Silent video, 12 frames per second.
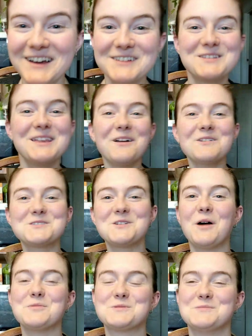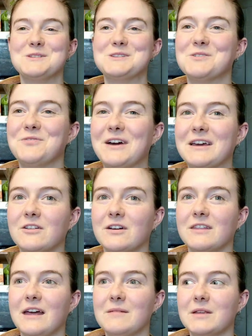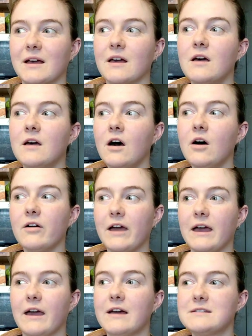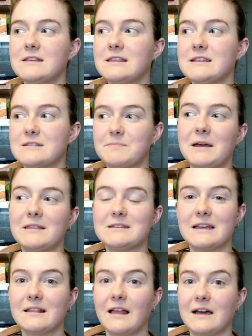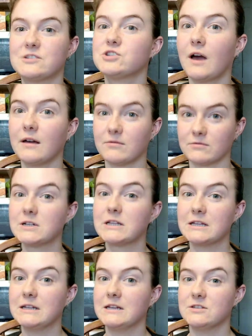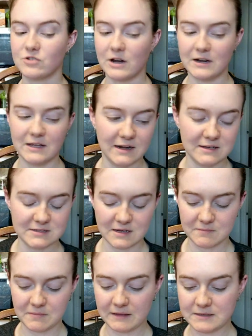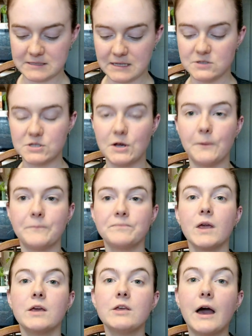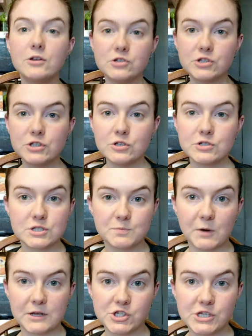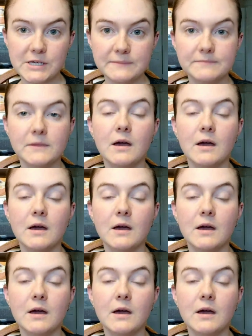So that also helps me too, if I can look at that and be like, okay, I did this by this date last year. I really need to try to get it done by at least then. So I usually use a spreadsheet